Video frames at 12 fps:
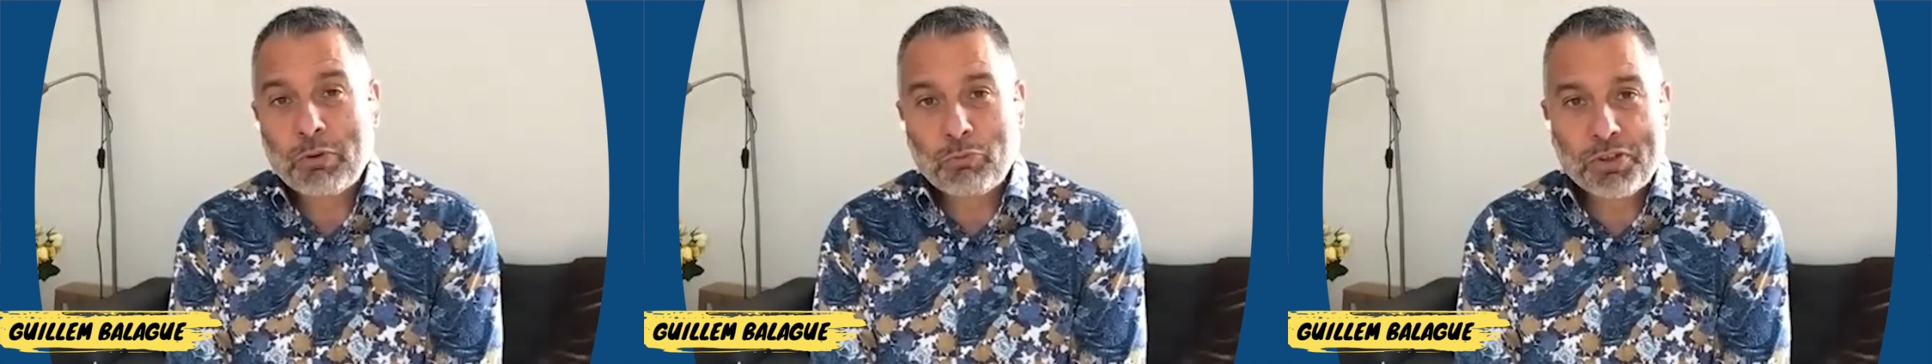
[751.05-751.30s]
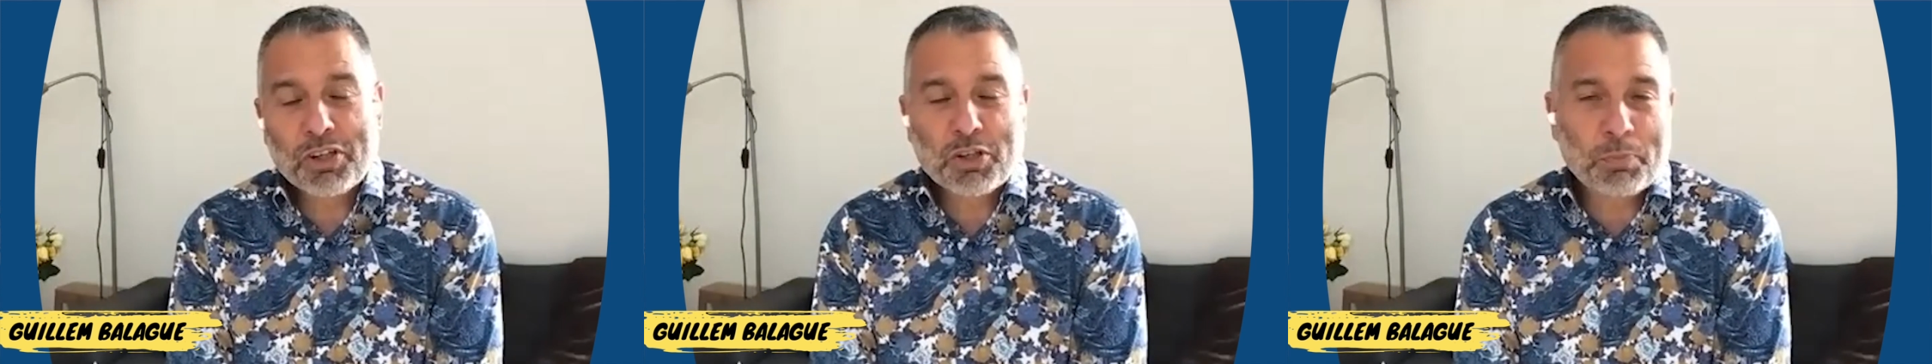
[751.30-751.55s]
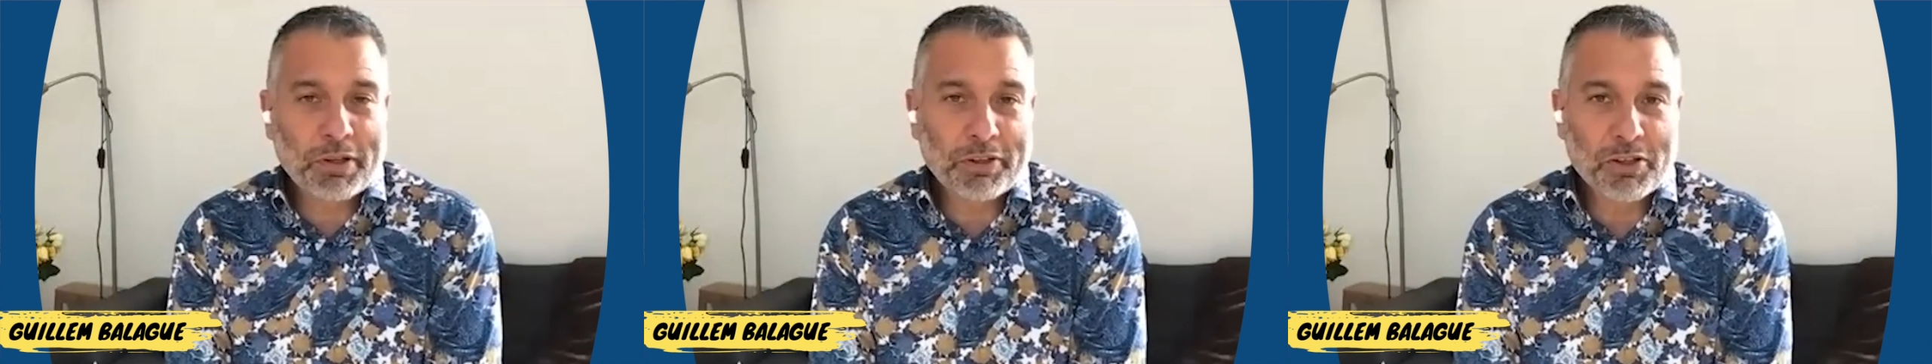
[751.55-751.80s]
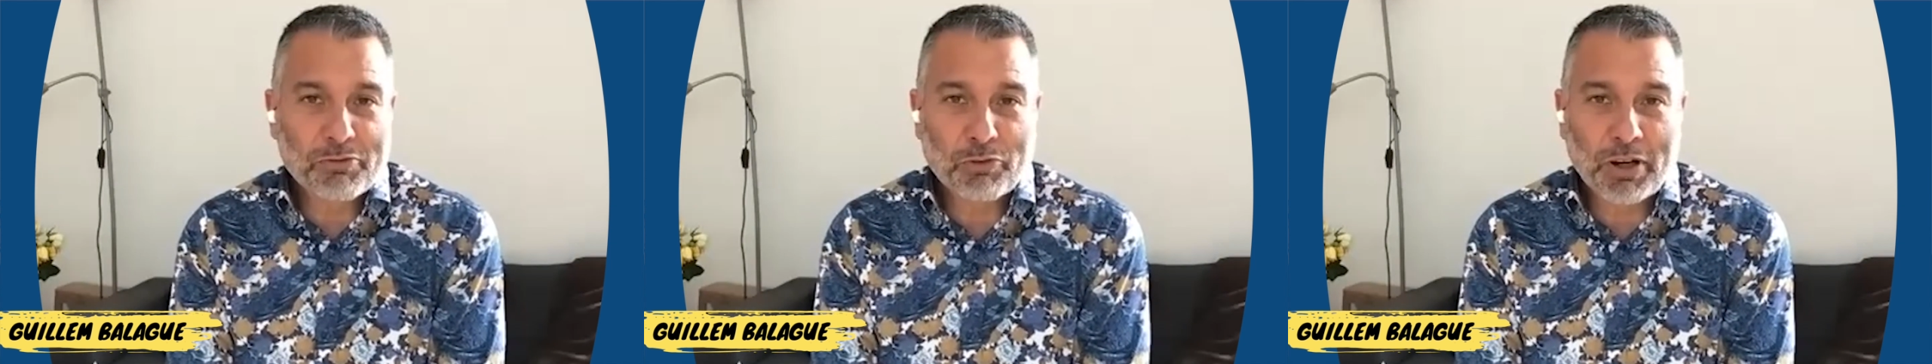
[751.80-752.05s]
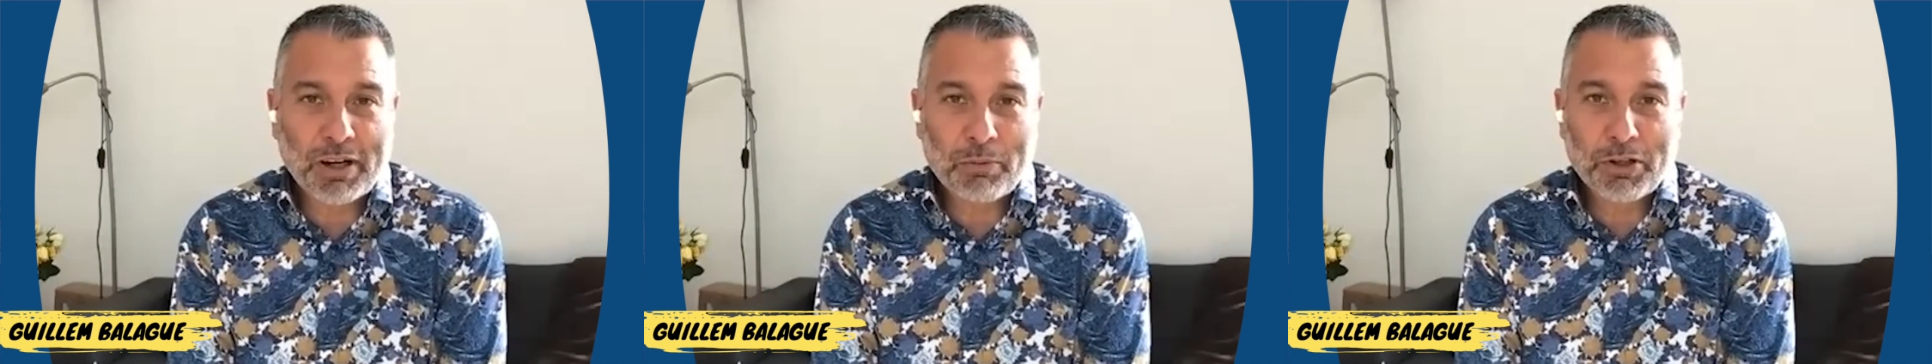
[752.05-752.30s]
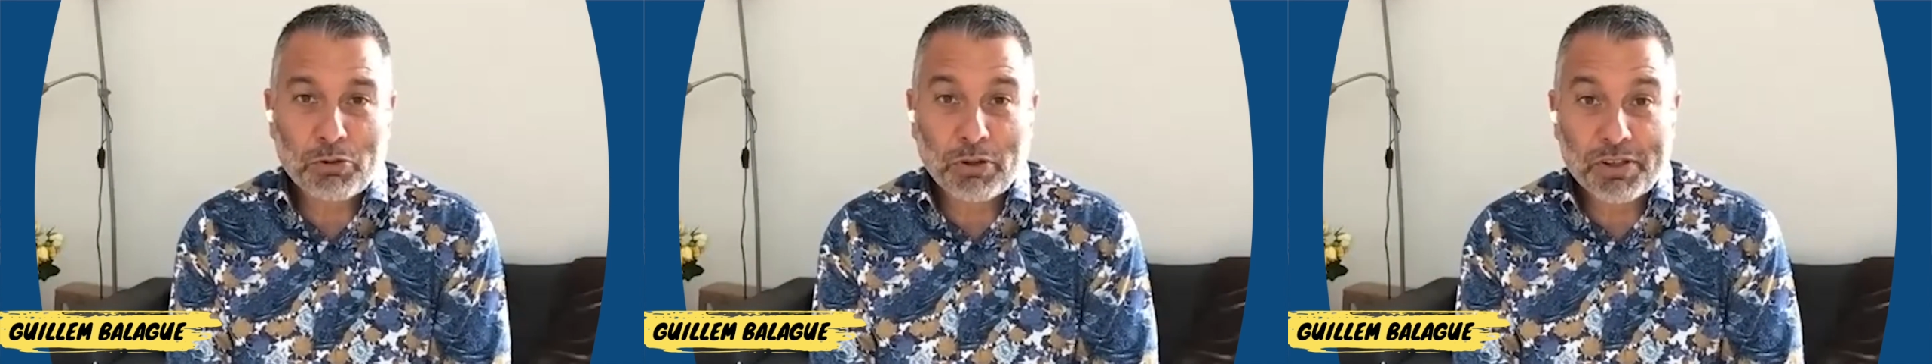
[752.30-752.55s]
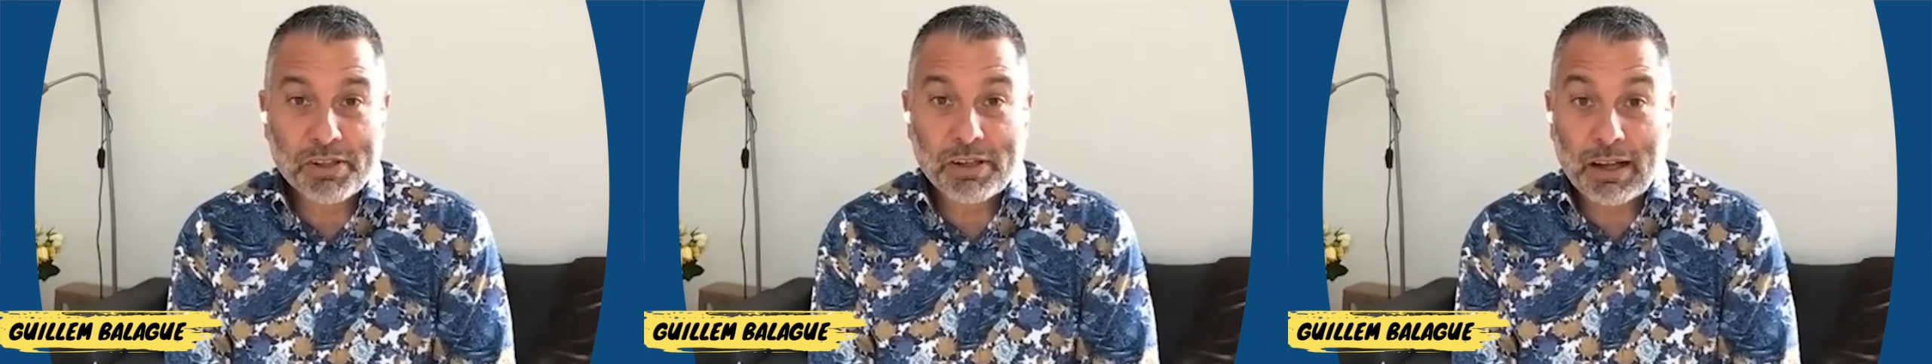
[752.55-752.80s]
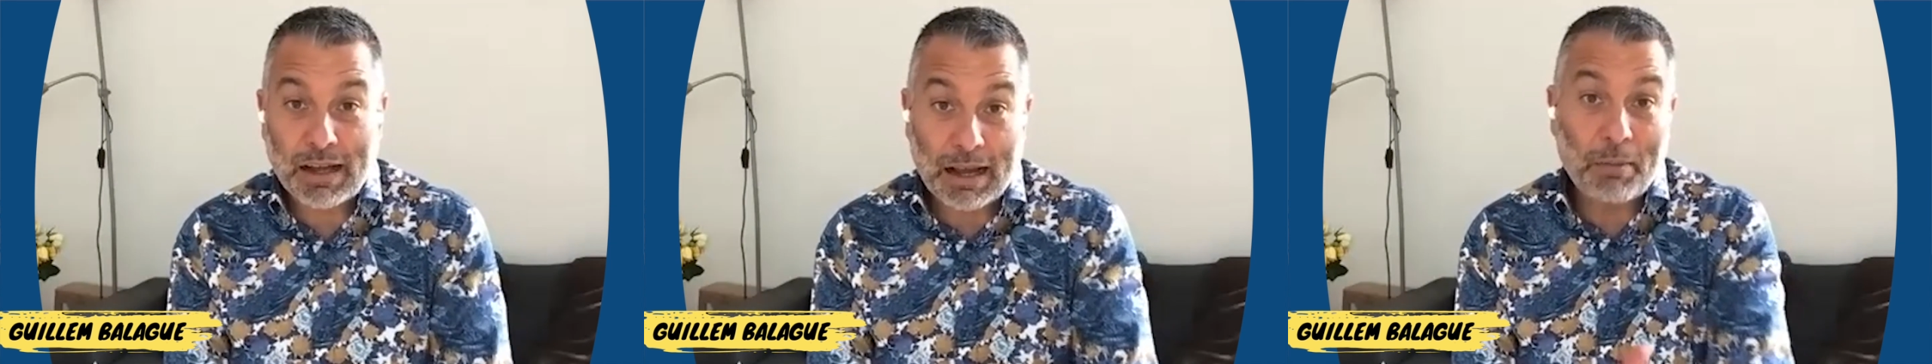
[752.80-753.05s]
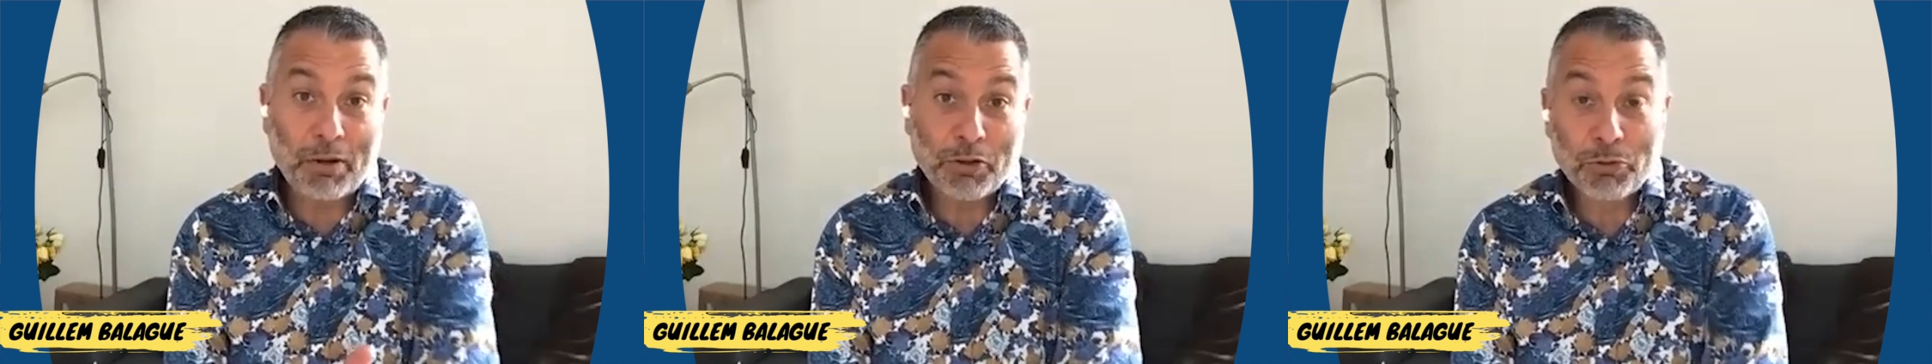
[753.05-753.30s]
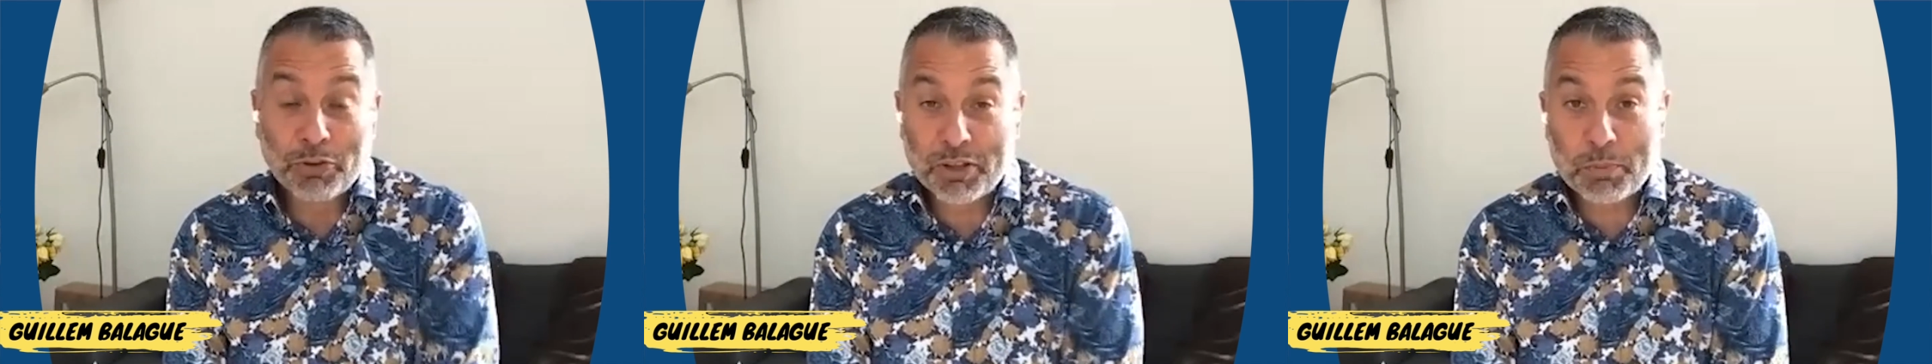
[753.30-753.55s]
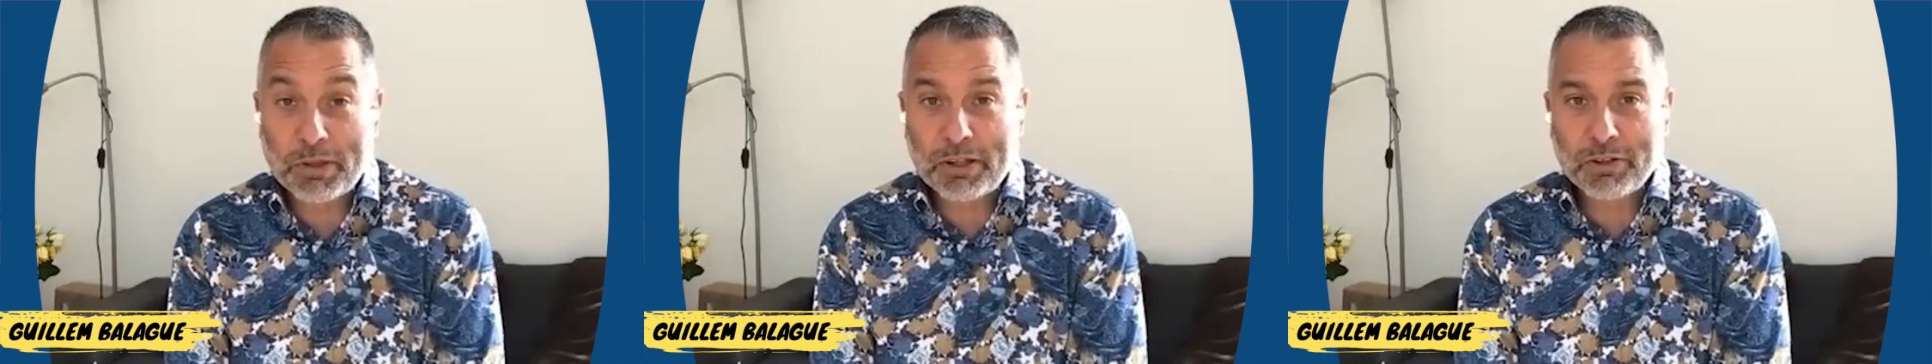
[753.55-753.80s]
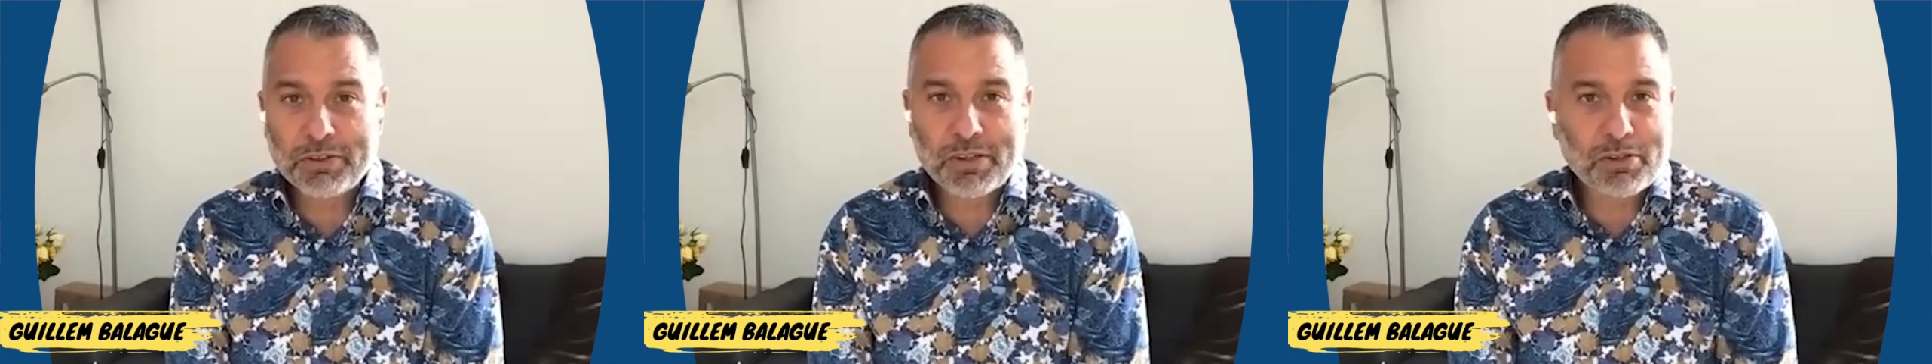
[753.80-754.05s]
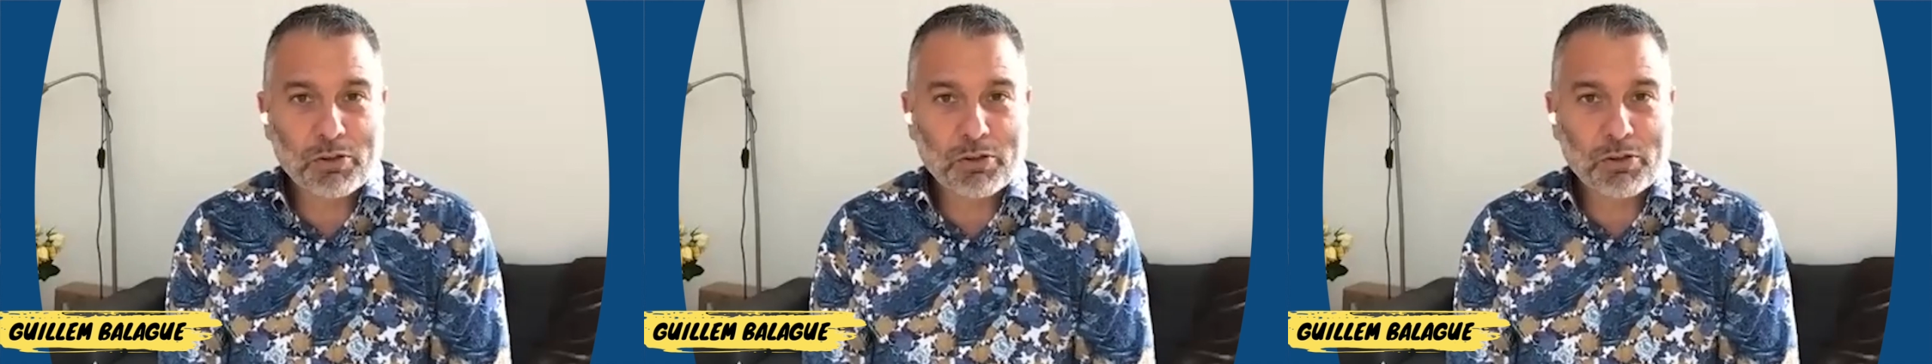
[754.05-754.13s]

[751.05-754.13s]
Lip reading: rich experience for anybody to listen about your experiences,